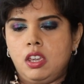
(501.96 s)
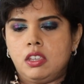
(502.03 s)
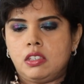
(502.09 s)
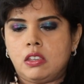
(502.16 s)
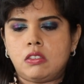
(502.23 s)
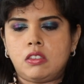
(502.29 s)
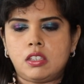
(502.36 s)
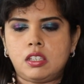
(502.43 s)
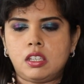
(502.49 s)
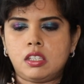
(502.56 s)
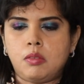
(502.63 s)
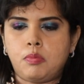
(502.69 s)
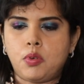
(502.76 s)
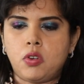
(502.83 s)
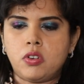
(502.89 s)
So this is
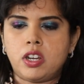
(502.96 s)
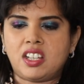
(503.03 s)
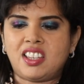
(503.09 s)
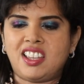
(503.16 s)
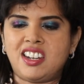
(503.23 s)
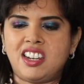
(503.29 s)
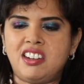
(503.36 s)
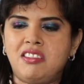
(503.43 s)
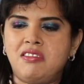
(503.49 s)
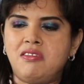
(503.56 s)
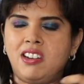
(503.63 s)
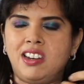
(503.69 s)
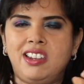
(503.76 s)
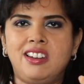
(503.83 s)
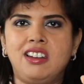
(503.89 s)
the product that I didn't
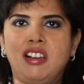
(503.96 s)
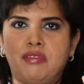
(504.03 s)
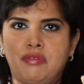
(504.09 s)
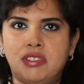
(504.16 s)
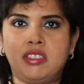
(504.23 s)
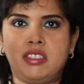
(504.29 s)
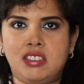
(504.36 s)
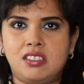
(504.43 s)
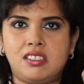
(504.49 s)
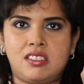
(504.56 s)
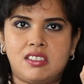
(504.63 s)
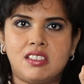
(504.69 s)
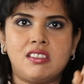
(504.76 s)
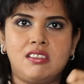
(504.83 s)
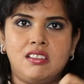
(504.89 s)
really love in
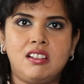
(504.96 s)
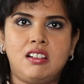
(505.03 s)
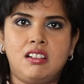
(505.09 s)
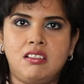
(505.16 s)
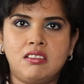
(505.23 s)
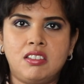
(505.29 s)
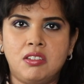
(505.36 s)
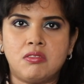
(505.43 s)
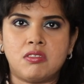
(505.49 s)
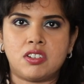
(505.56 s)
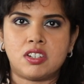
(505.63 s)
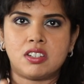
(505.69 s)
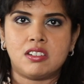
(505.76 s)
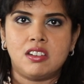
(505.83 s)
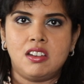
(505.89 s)
this uh,
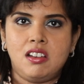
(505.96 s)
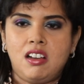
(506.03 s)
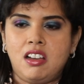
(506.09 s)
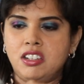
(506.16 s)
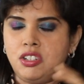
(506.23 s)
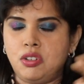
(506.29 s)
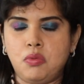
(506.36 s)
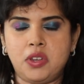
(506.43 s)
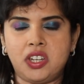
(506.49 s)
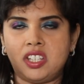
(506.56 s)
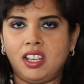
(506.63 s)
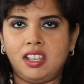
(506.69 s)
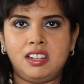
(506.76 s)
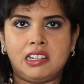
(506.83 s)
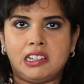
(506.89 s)
curation. I do wish
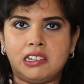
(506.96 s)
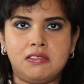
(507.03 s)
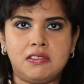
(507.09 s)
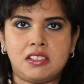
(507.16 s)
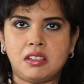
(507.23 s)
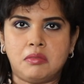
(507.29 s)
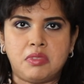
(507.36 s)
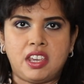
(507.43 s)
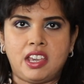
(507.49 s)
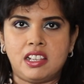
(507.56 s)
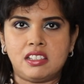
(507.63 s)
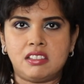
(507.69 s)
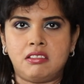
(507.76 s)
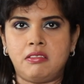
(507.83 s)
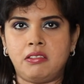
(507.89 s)
they'd included something
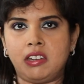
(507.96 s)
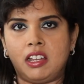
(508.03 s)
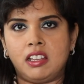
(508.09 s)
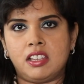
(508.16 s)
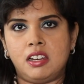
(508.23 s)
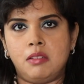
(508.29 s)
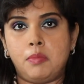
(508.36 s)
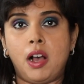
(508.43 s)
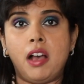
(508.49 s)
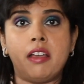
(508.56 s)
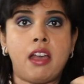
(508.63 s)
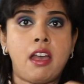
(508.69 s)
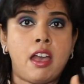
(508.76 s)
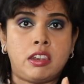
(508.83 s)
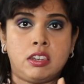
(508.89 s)
else, you know, another lip
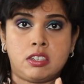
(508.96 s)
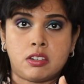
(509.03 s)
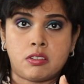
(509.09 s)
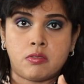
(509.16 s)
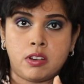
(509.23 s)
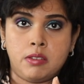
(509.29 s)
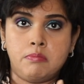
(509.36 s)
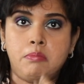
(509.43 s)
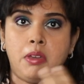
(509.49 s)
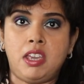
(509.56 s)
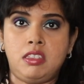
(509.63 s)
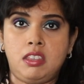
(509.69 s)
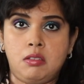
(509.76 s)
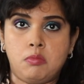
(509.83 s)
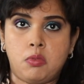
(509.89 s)
a hand cream,
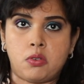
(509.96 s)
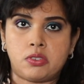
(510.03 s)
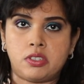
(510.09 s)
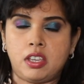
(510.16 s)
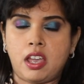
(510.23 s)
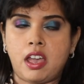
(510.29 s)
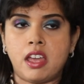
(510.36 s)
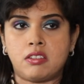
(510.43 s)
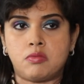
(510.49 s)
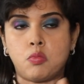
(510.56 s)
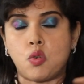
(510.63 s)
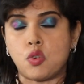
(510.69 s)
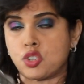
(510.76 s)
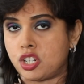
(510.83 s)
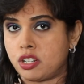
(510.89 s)
bathing box, a hand
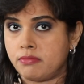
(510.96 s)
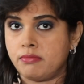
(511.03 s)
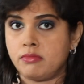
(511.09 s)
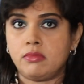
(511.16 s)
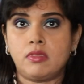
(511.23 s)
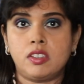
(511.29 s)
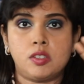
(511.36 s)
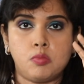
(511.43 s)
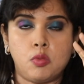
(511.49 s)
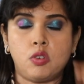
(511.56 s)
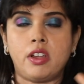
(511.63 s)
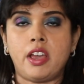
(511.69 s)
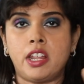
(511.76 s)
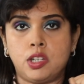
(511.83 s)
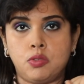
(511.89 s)
wash,
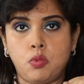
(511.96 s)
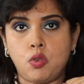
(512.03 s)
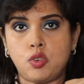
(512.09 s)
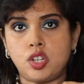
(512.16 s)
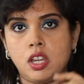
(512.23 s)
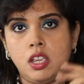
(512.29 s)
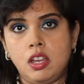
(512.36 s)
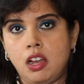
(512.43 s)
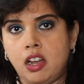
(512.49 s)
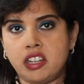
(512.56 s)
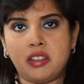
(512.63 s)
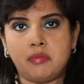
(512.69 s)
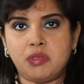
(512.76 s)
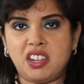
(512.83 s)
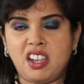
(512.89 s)
small hand wash. I'd
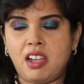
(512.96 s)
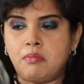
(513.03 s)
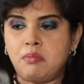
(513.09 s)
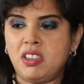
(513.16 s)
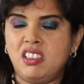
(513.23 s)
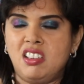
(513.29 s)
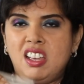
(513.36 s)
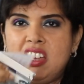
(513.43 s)
have been happy.